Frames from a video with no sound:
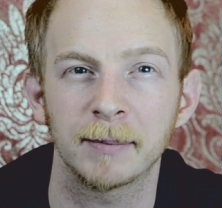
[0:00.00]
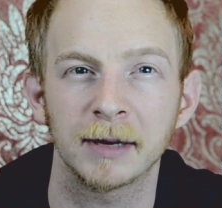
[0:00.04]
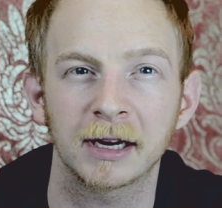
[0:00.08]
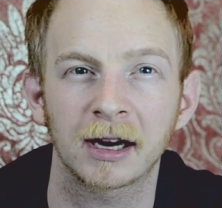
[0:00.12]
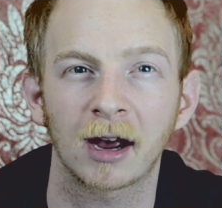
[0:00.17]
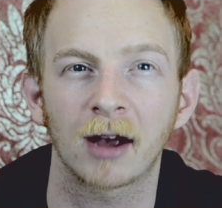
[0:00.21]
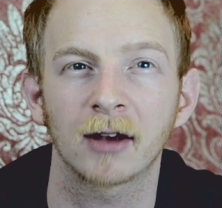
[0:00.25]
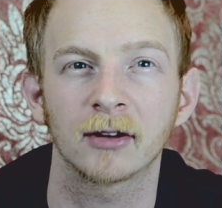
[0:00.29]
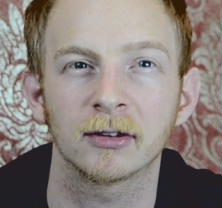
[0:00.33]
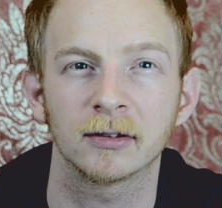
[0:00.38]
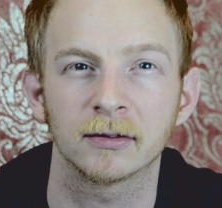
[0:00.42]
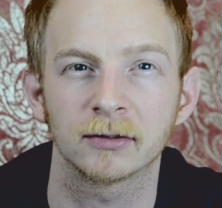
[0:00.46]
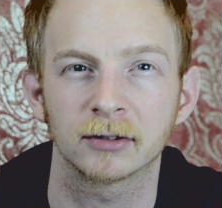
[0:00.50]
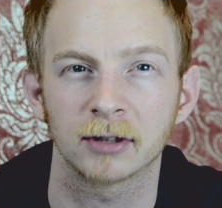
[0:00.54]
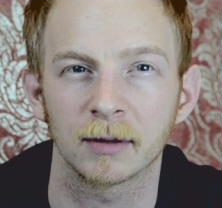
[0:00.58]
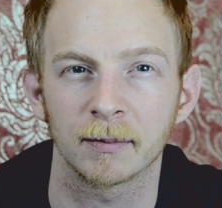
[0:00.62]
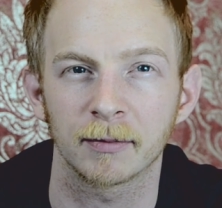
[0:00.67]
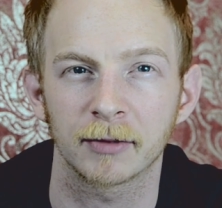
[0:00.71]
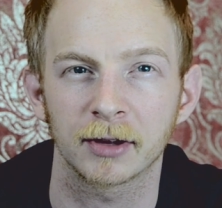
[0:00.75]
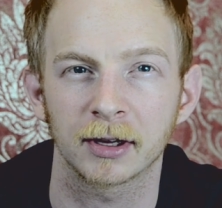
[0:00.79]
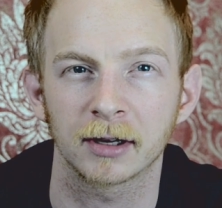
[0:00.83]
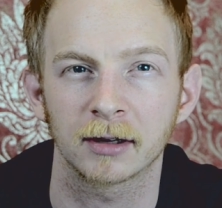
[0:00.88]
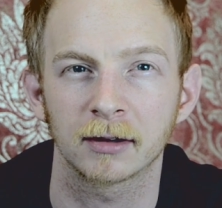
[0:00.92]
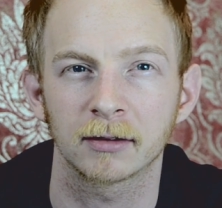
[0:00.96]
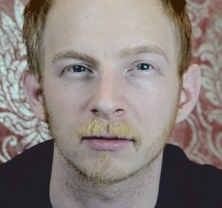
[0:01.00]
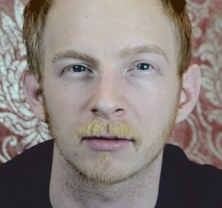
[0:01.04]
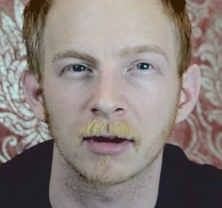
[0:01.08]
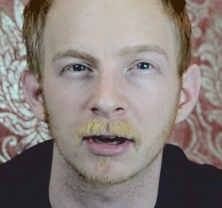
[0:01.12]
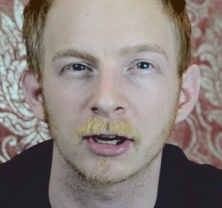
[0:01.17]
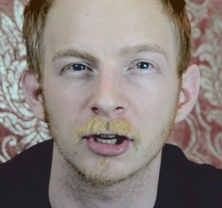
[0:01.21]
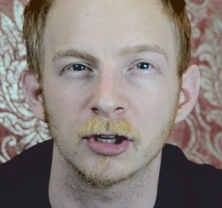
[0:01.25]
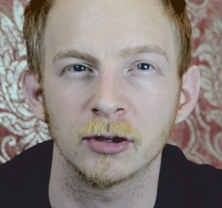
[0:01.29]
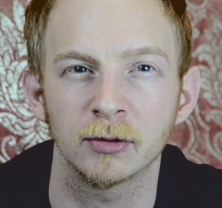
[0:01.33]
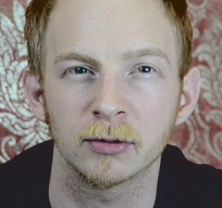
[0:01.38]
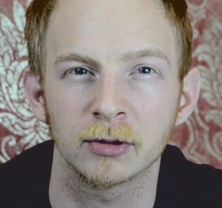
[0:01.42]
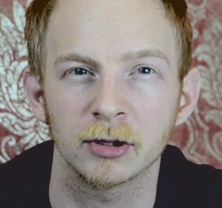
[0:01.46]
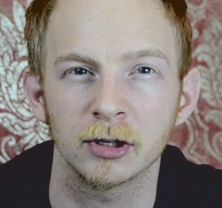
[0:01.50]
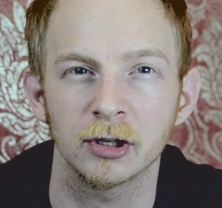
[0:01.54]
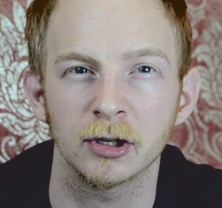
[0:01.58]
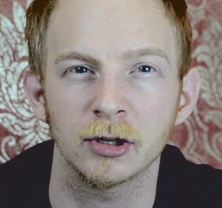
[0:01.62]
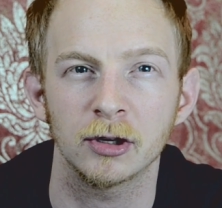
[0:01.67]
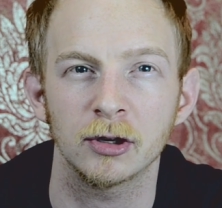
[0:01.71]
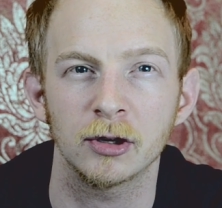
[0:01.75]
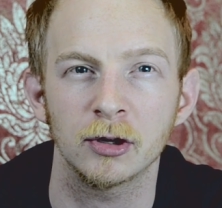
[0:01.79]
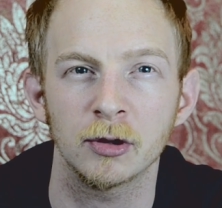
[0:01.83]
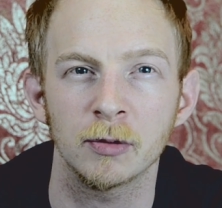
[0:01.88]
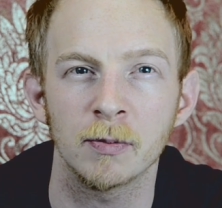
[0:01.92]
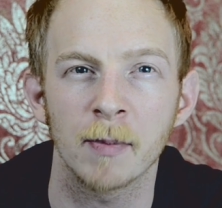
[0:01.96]
because of something, right?
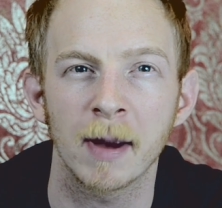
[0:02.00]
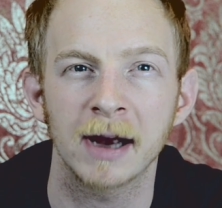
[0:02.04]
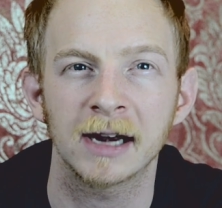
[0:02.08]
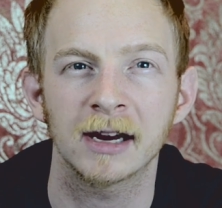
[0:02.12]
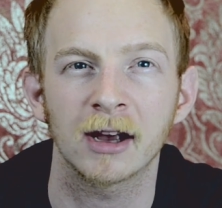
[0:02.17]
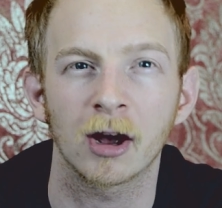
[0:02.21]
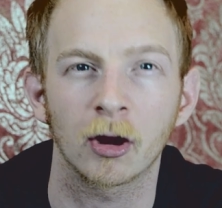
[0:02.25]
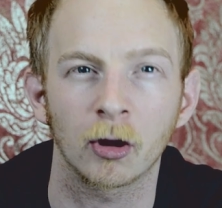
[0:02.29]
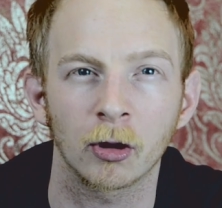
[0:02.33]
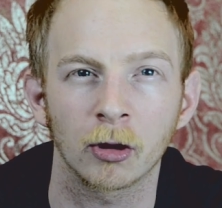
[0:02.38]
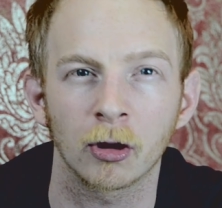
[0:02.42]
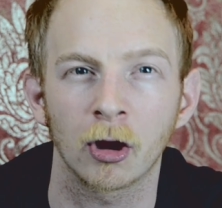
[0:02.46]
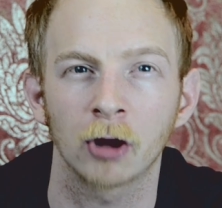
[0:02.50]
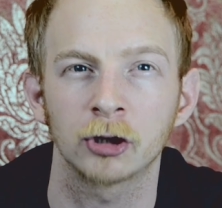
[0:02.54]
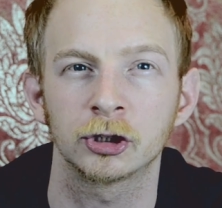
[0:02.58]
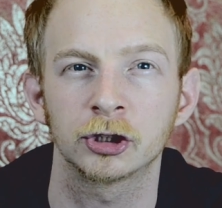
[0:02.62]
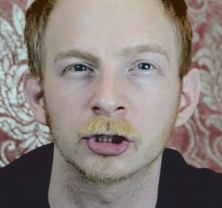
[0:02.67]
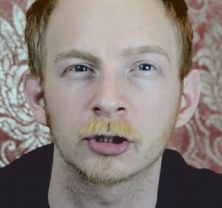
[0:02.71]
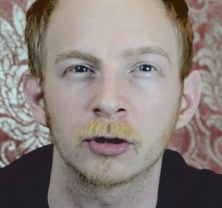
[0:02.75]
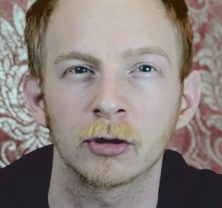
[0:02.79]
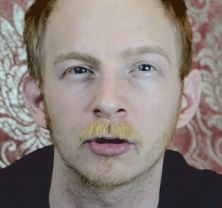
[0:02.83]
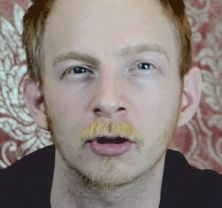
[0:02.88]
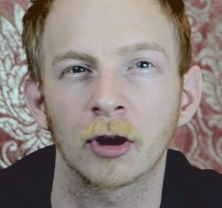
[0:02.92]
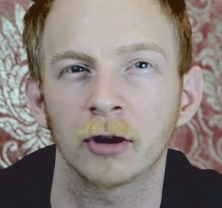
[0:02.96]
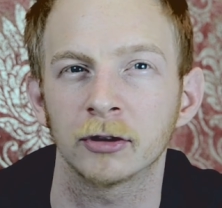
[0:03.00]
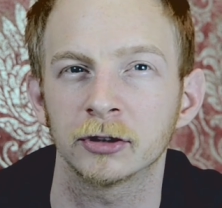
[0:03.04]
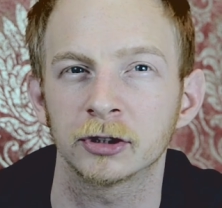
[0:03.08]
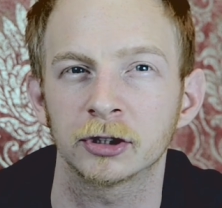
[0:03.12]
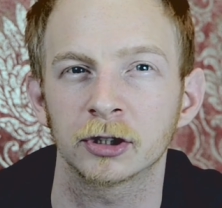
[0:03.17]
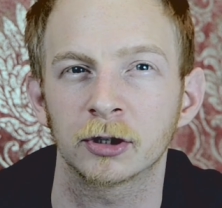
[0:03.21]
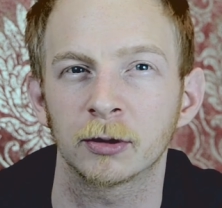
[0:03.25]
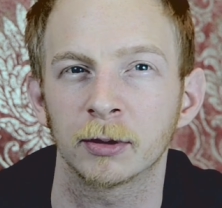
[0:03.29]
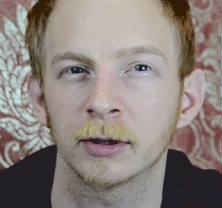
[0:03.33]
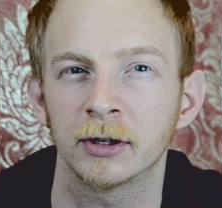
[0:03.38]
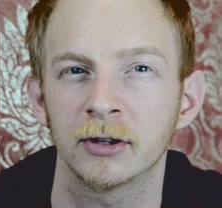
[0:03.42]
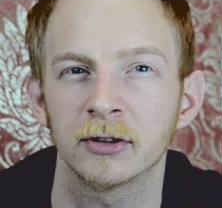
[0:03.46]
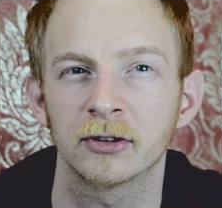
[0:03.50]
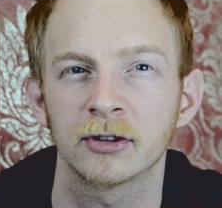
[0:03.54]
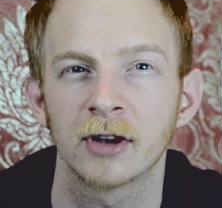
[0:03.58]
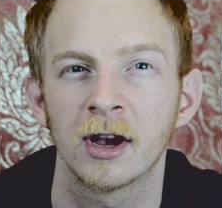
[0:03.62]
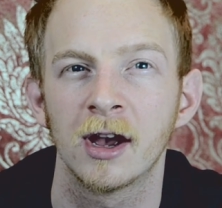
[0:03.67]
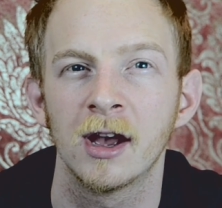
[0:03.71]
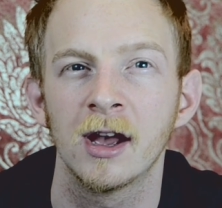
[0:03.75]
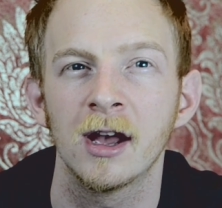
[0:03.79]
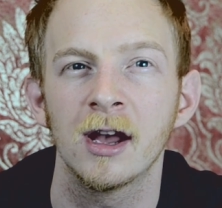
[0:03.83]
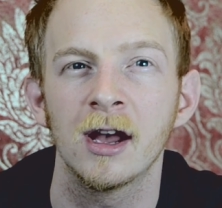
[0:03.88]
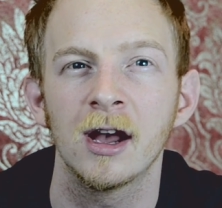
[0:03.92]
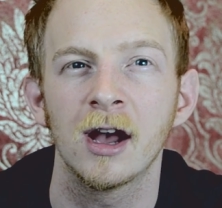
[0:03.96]
You made it a logical consequence
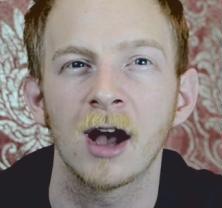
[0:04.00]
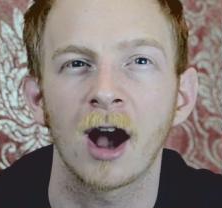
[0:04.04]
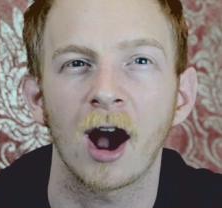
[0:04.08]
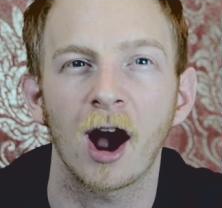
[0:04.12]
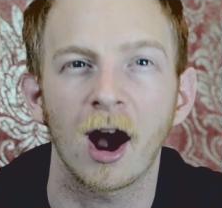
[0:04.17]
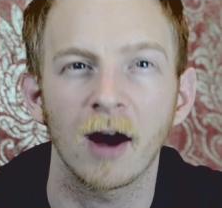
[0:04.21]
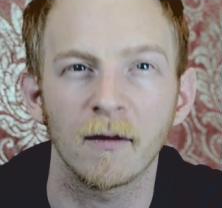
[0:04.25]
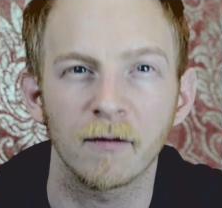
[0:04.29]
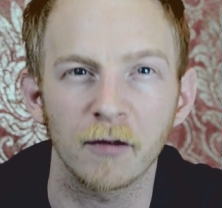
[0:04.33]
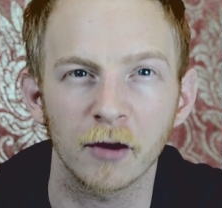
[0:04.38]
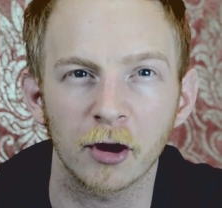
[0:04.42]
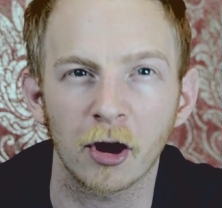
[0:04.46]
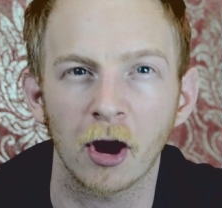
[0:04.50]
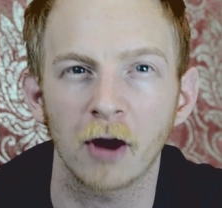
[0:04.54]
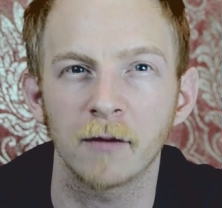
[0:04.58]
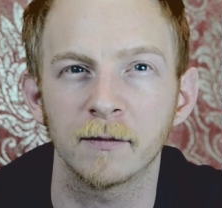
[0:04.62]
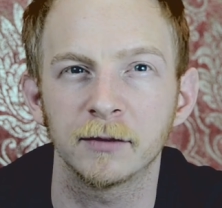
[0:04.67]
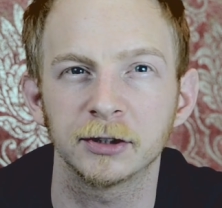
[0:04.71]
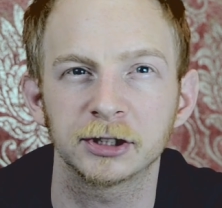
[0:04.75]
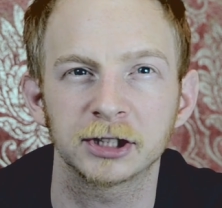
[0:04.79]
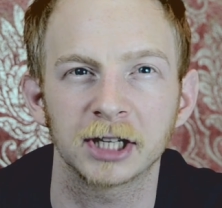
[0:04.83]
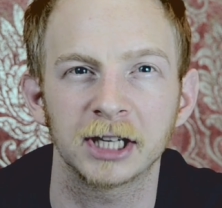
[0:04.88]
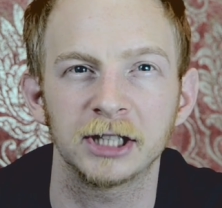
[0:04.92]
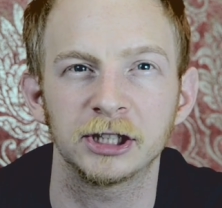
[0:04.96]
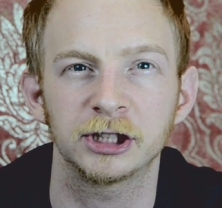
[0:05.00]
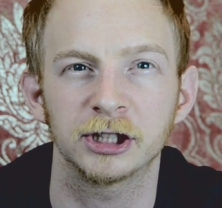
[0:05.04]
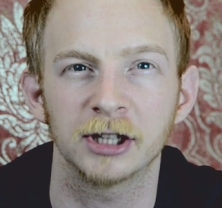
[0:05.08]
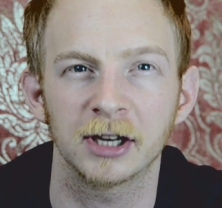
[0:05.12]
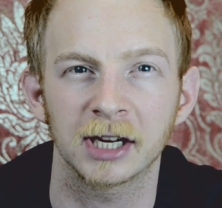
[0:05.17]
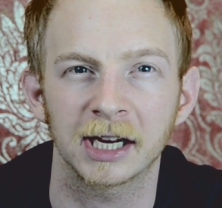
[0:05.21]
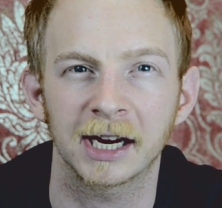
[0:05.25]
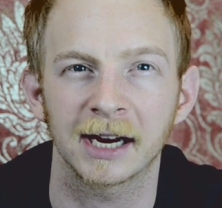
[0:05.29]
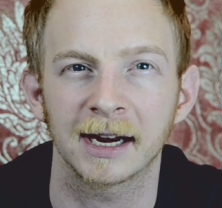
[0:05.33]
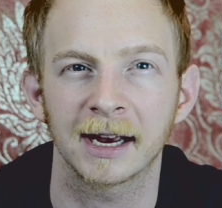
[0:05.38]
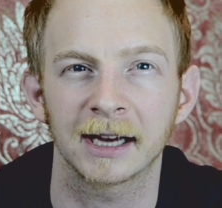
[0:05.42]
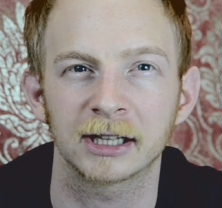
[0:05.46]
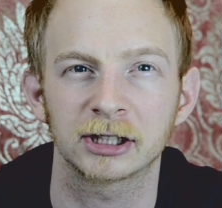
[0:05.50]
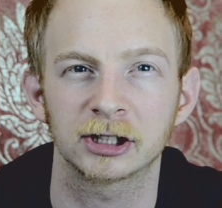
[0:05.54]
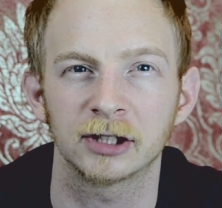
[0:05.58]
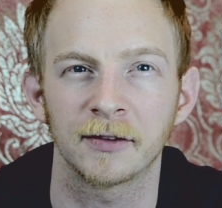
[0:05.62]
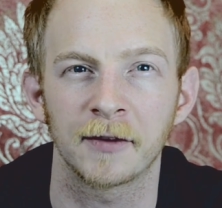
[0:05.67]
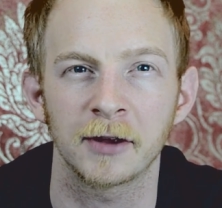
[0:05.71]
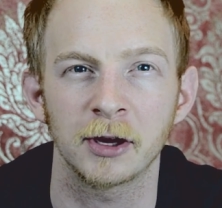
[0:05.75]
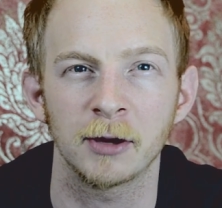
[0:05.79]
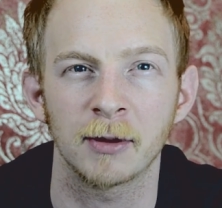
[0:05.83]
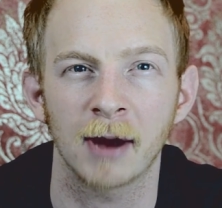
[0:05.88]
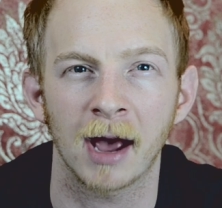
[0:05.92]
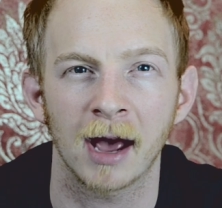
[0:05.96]
of the conversation and connection
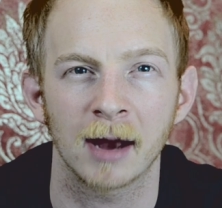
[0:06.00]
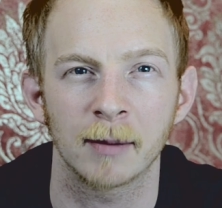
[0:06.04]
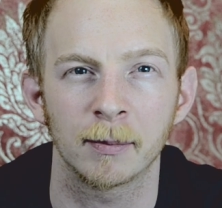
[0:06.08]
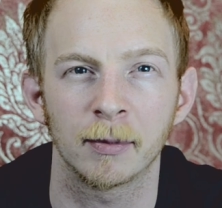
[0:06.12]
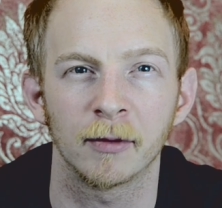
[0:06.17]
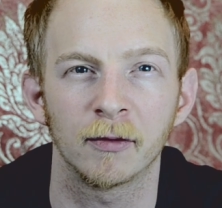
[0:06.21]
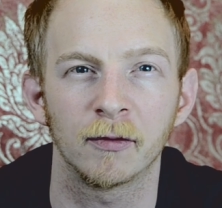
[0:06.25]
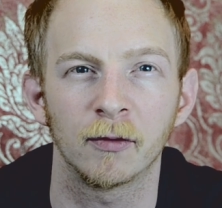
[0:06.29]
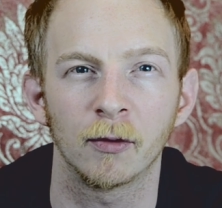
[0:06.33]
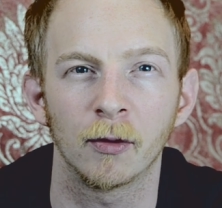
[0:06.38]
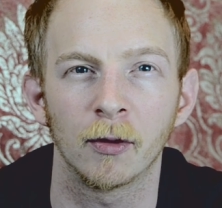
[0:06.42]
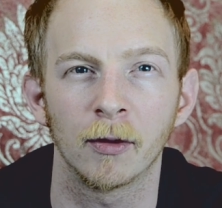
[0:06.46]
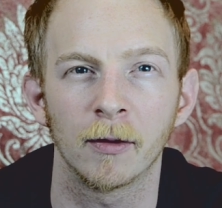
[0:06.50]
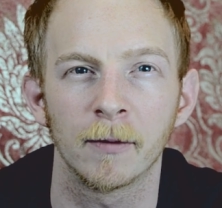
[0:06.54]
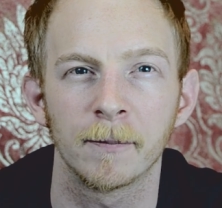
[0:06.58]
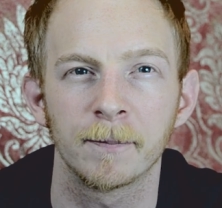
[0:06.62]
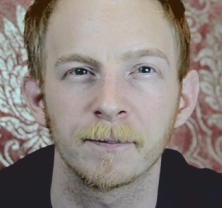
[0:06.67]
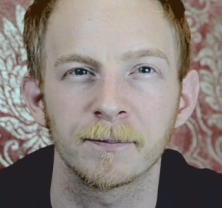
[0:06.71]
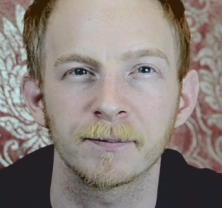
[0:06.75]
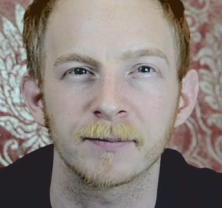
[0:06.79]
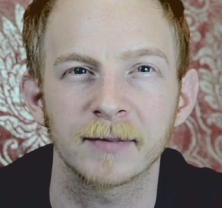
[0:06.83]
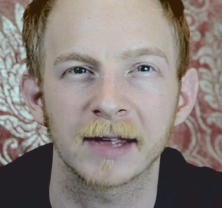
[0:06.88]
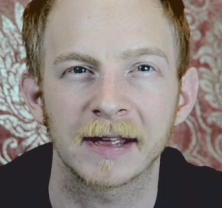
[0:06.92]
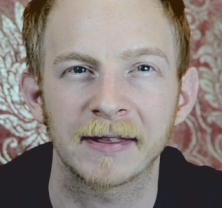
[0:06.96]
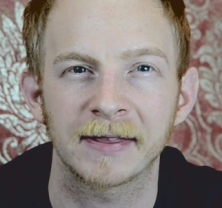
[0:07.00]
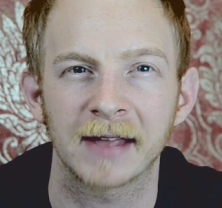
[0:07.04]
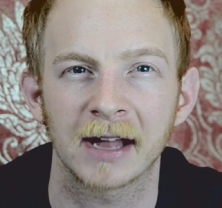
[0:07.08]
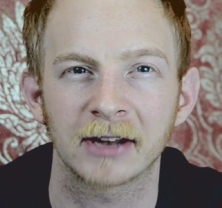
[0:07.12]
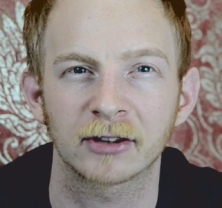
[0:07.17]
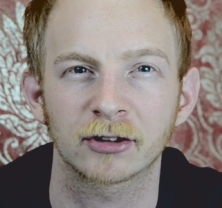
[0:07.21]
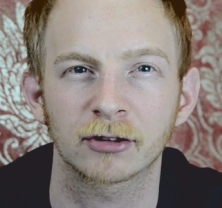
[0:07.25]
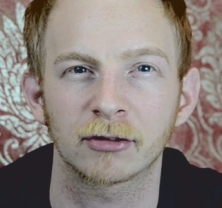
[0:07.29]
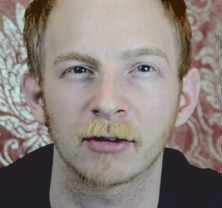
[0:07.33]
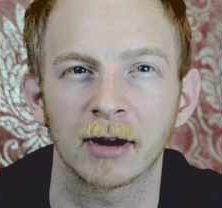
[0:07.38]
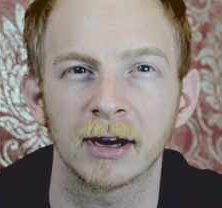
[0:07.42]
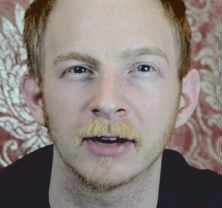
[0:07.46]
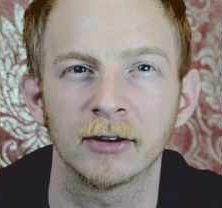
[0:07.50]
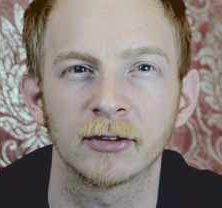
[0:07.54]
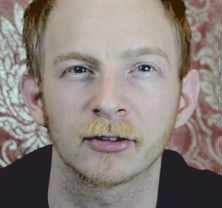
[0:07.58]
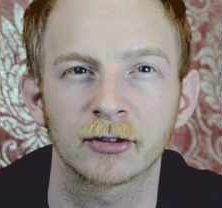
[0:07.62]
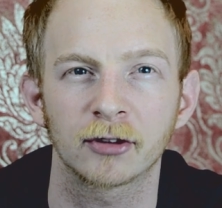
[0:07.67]
that you'd had before, and that's great.